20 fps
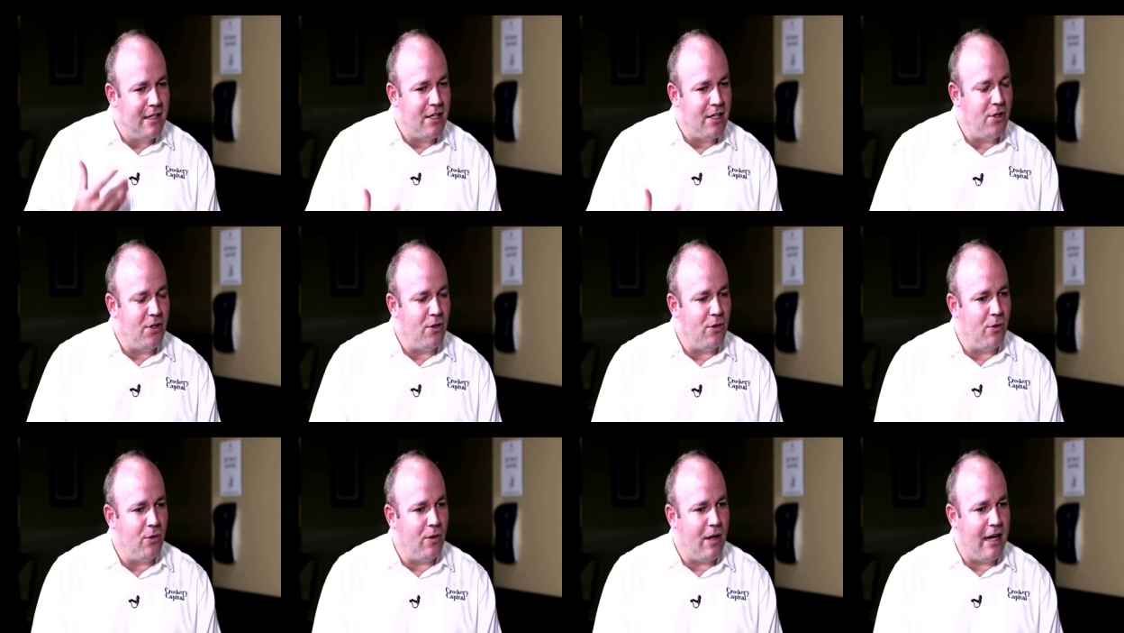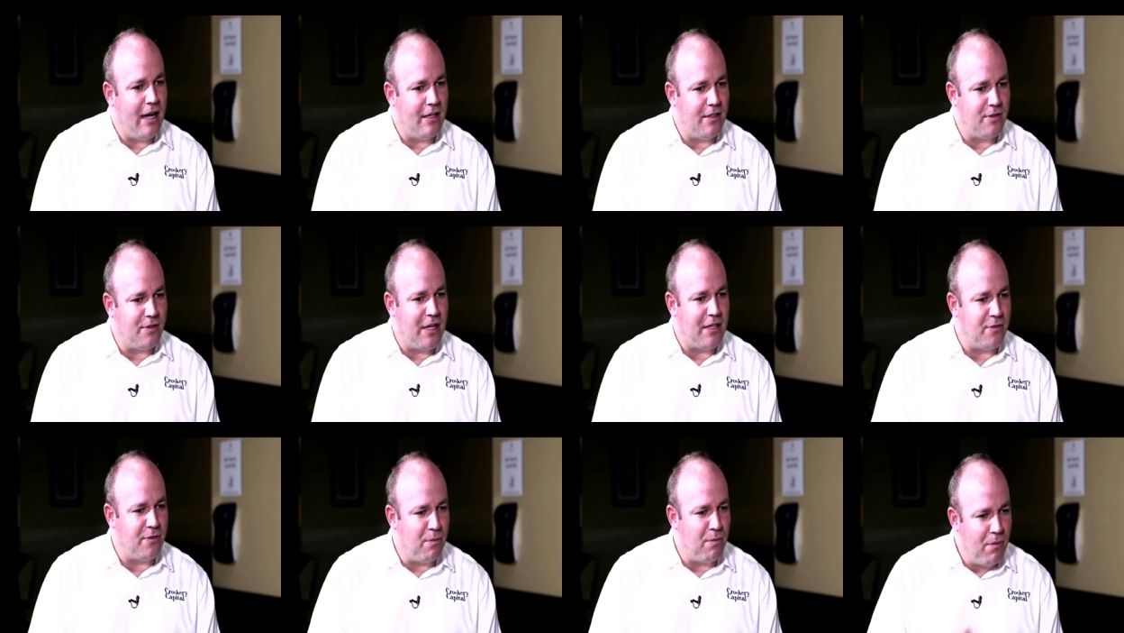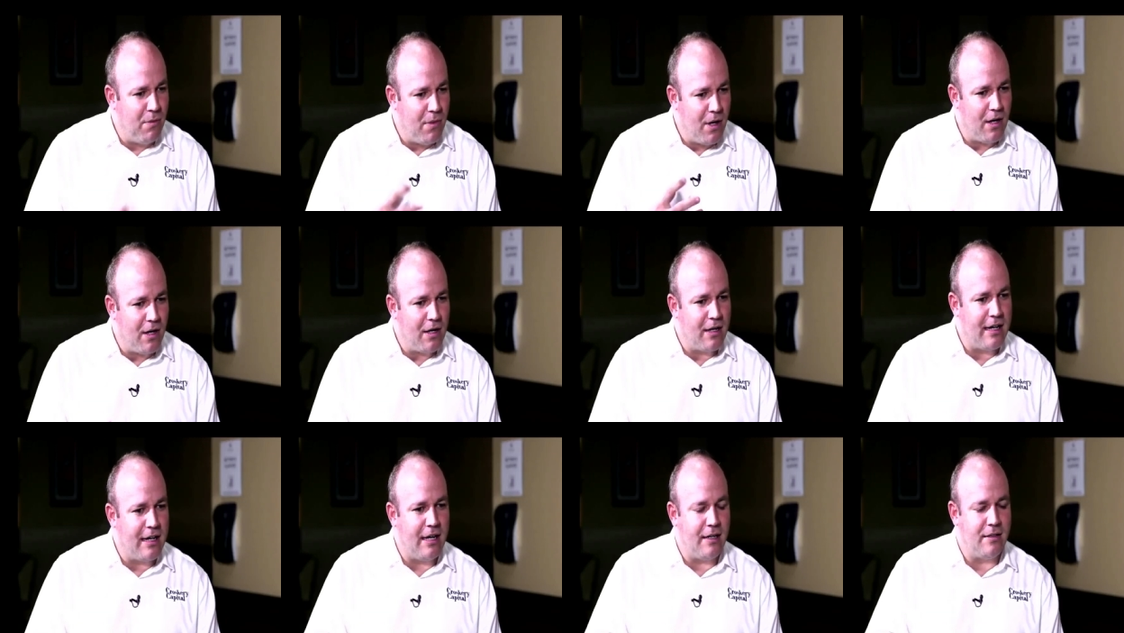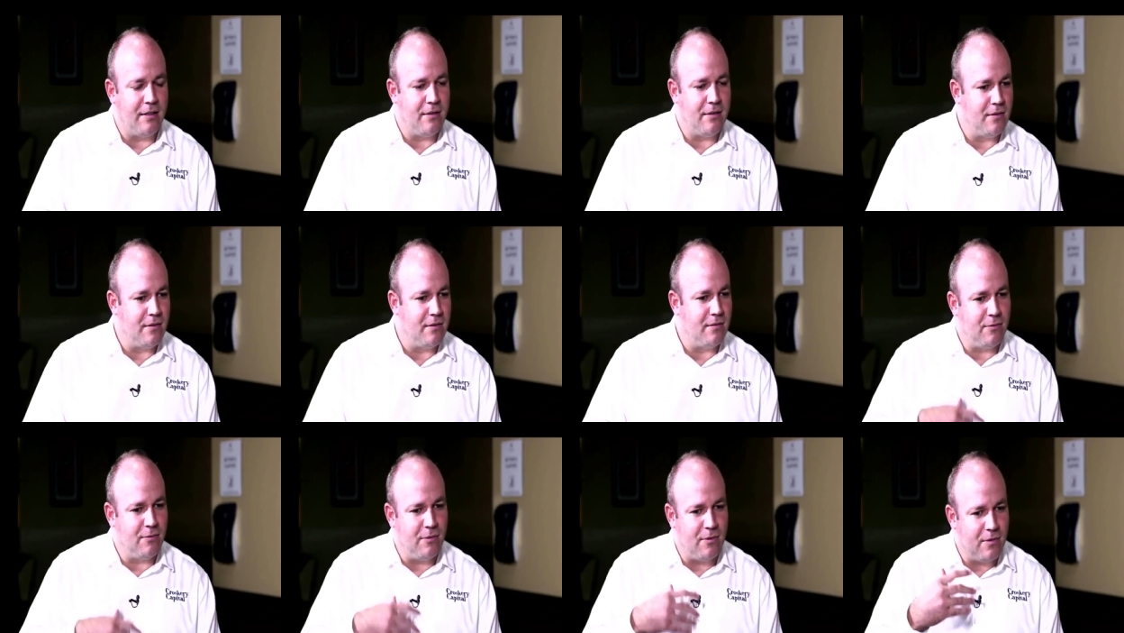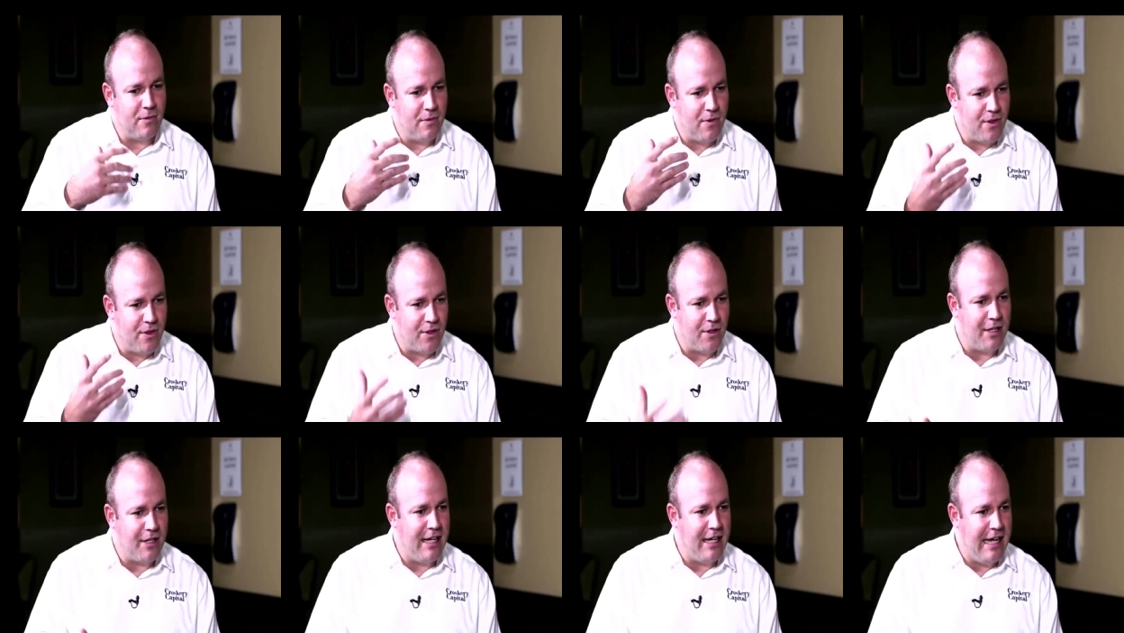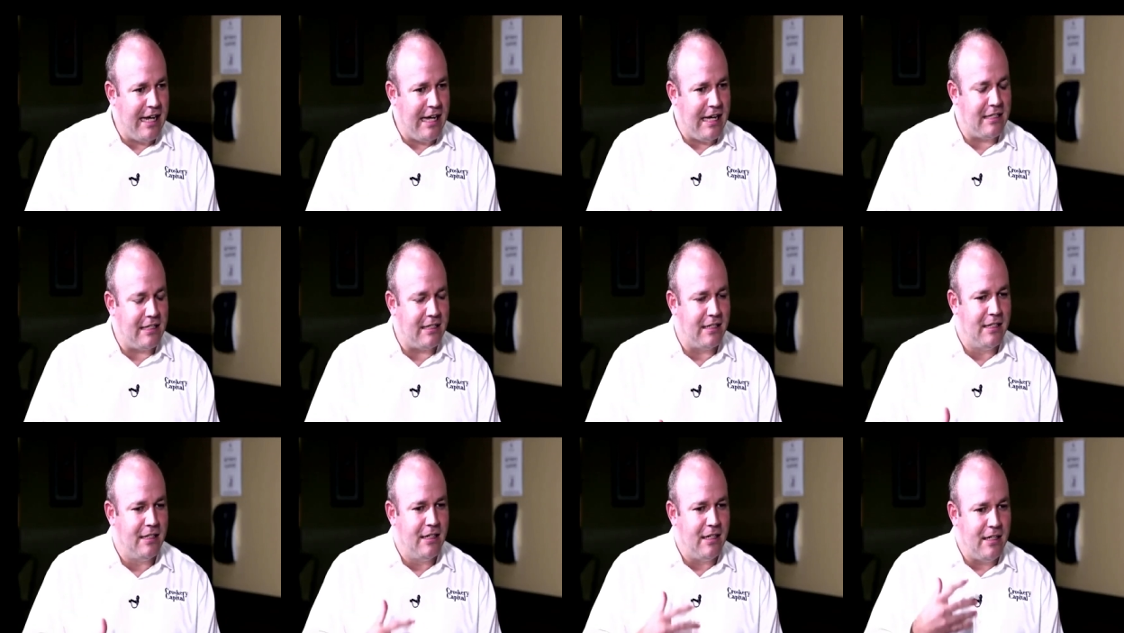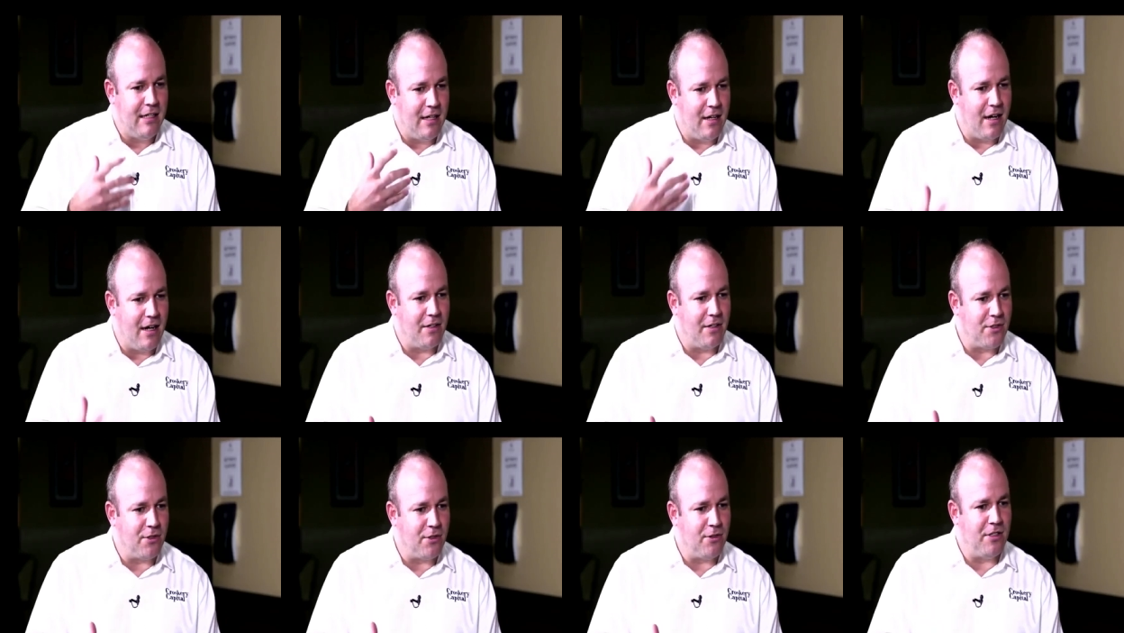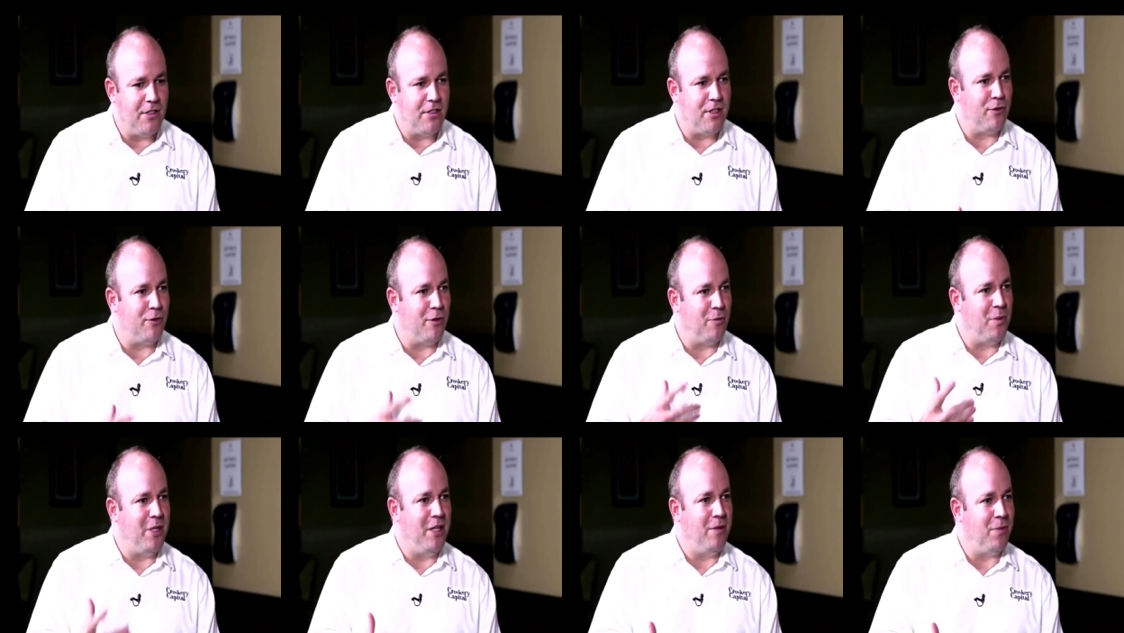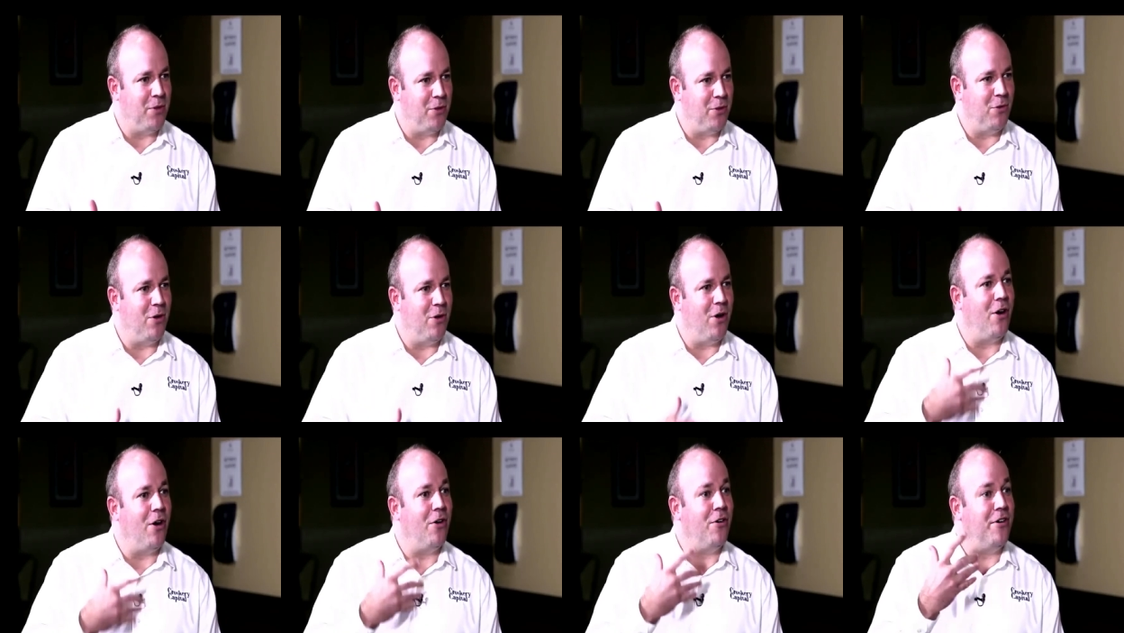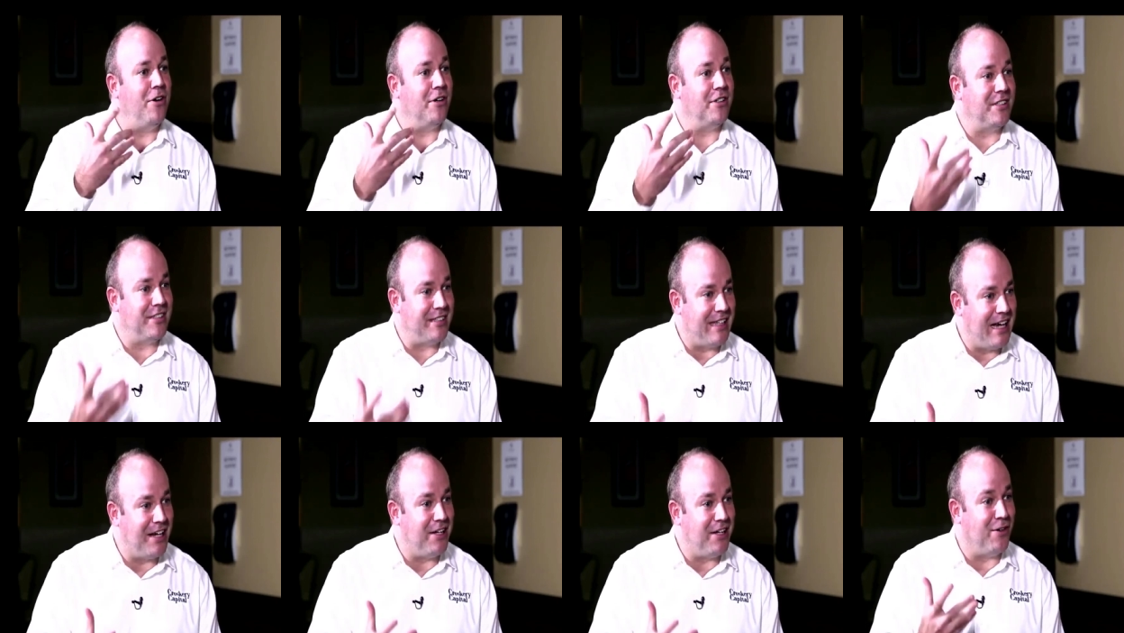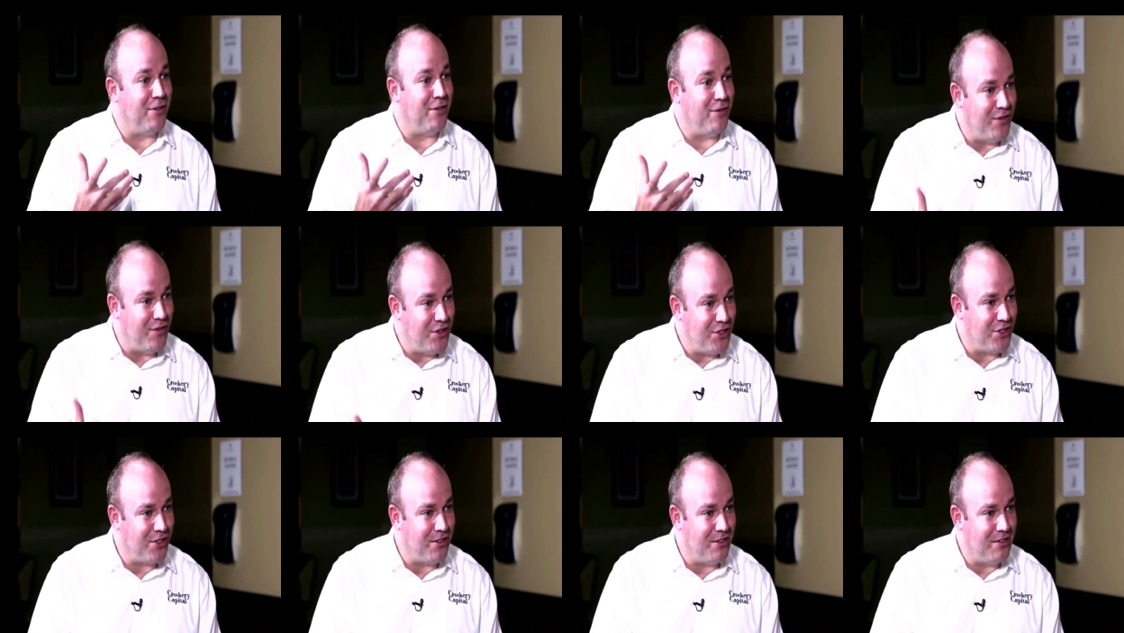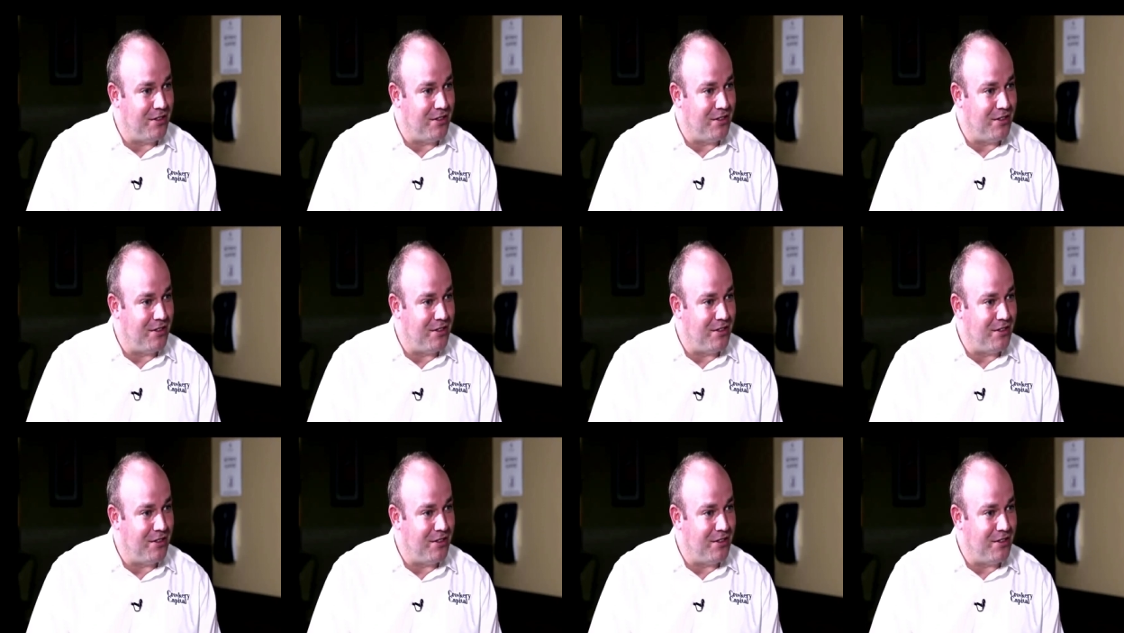you know, as Mark at 38, you got to surround yourself with people who understand your vision.